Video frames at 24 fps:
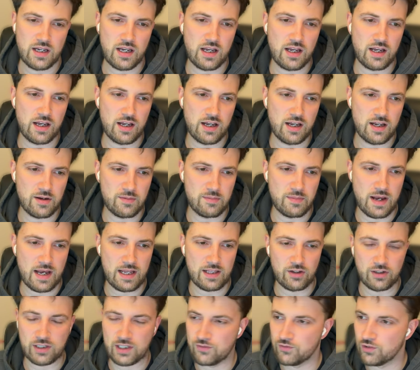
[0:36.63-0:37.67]
And
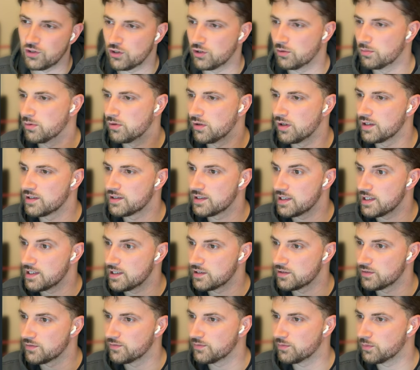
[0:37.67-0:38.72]
I'll give you a couple of
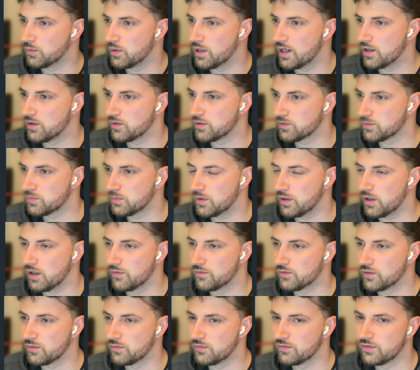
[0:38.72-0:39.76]
ideas of what else
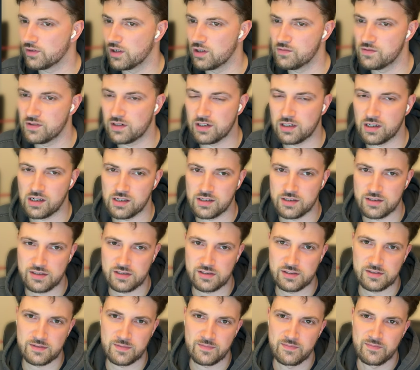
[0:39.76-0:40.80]
I've done for other
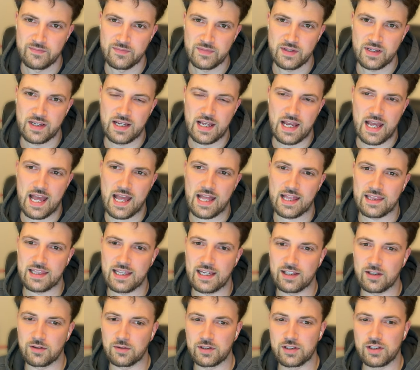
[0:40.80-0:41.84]
clients, and
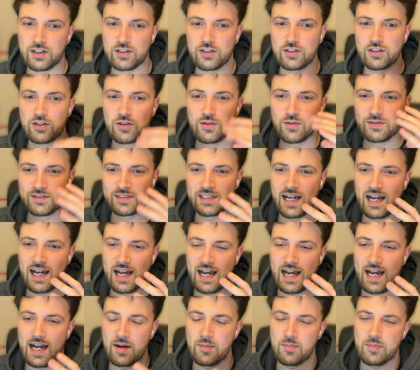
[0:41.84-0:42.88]
then I'm going to use that
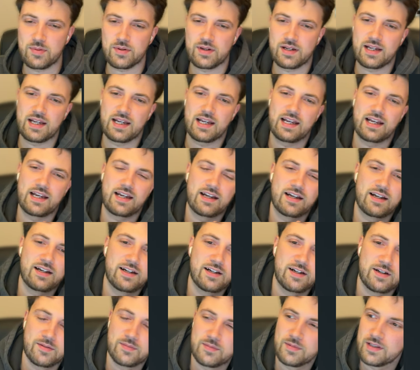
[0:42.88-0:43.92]
app
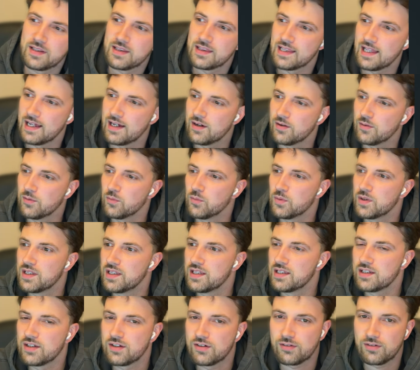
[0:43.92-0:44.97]
that
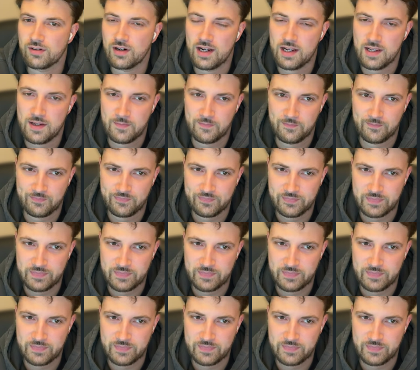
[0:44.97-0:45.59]
we create,